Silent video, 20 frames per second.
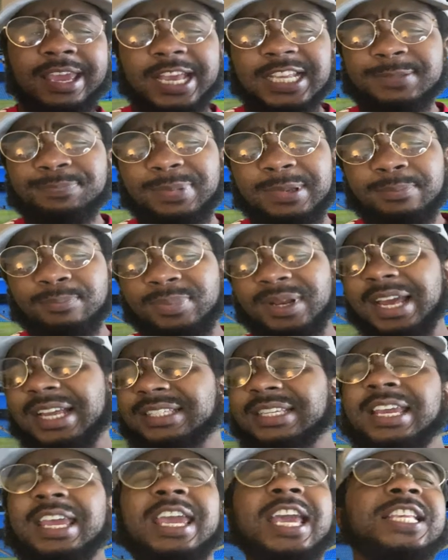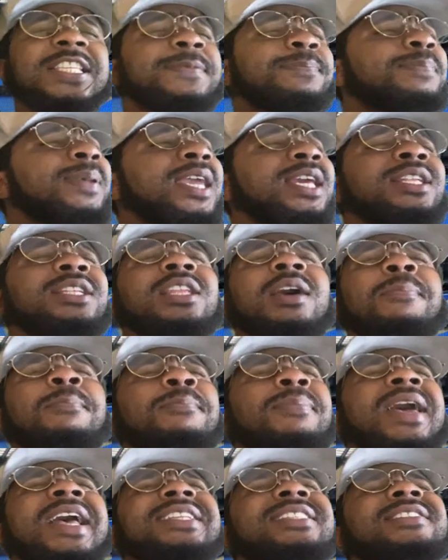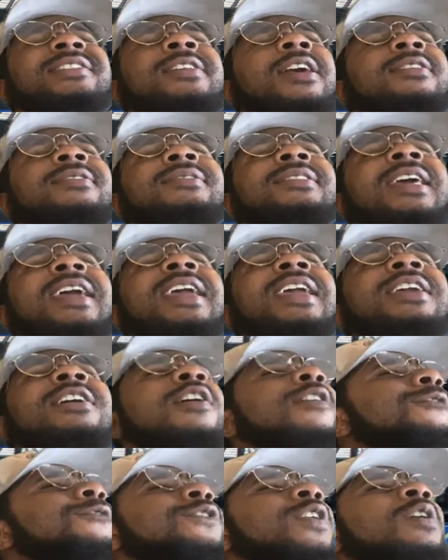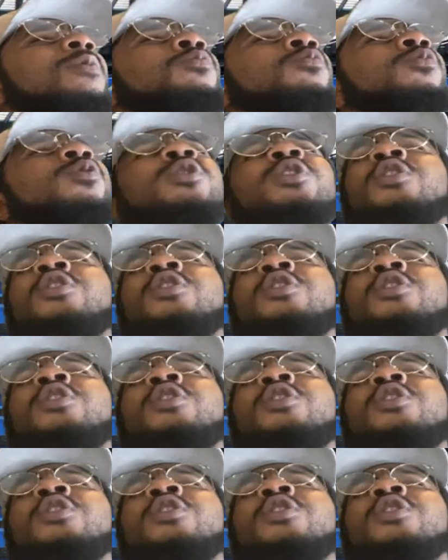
It's been blessed. It's been the best Sunday of the